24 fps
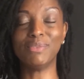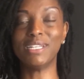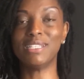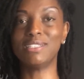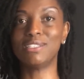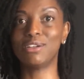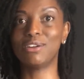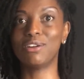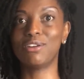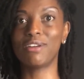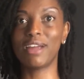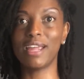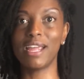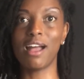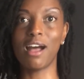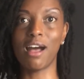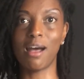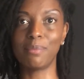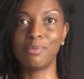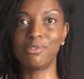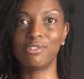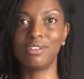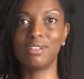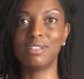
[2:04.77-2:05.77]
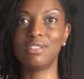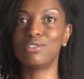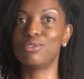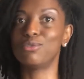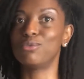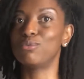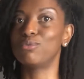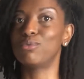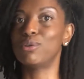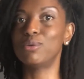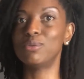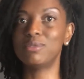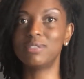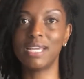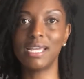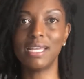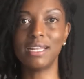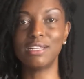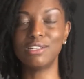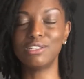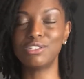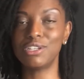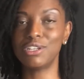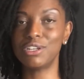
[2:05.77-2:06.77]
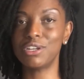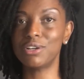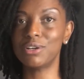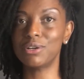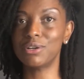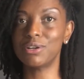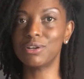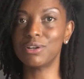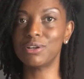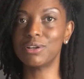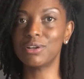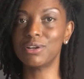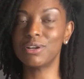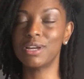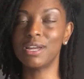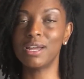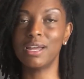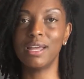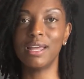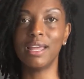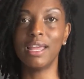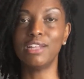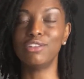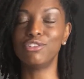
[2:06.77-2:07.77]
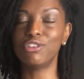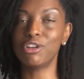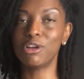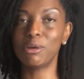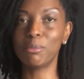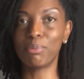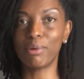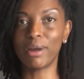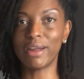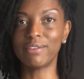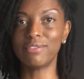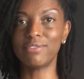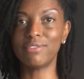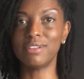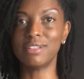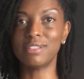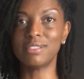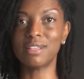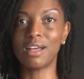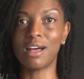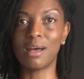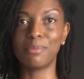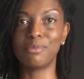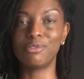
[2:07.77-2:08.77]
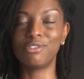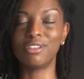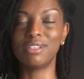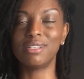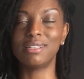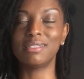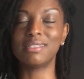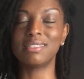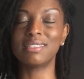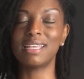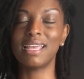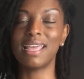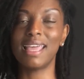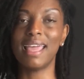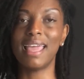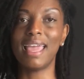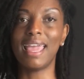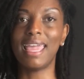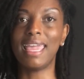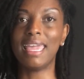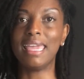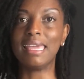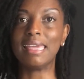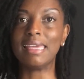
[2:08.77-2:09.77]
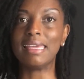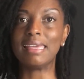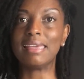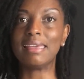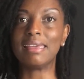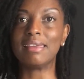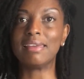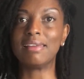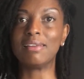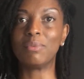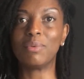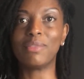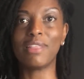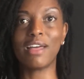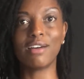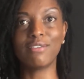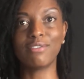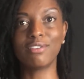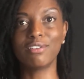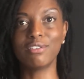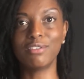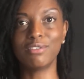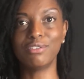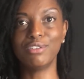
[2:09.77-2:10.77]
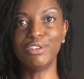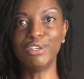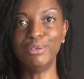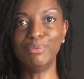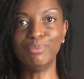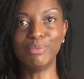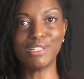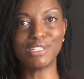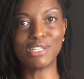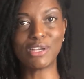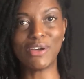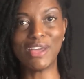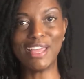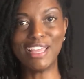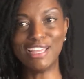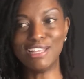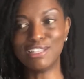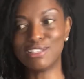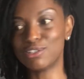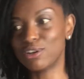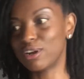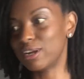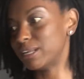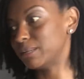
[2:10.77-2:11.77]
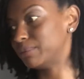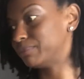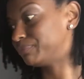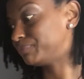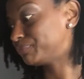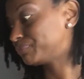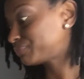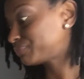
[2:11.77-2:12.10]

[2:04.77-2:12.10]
It's a great option to rotate into your breakfast options. And without further ado, let's go ahead and get started.